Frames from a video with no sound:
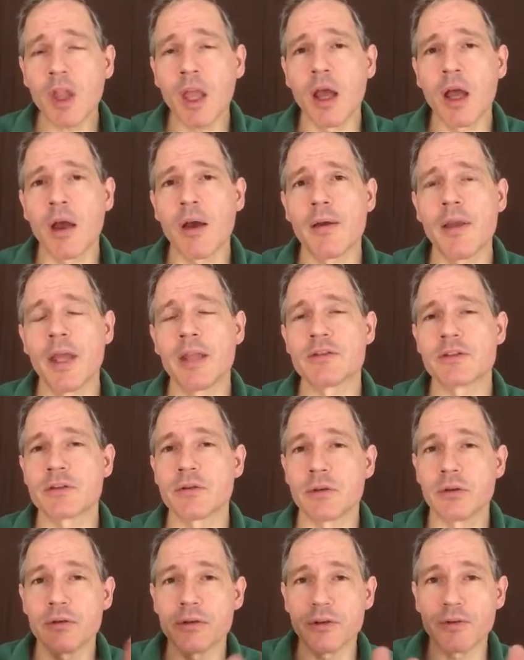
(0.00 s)
Uh, and
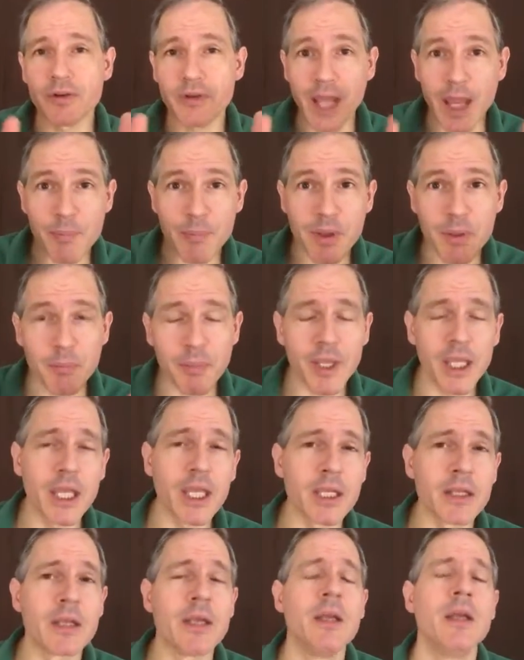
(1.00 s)
so you have an
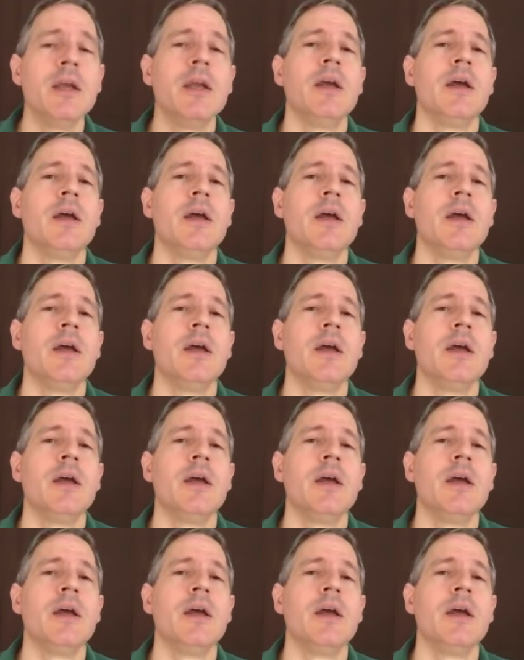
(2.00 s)
EpiPen,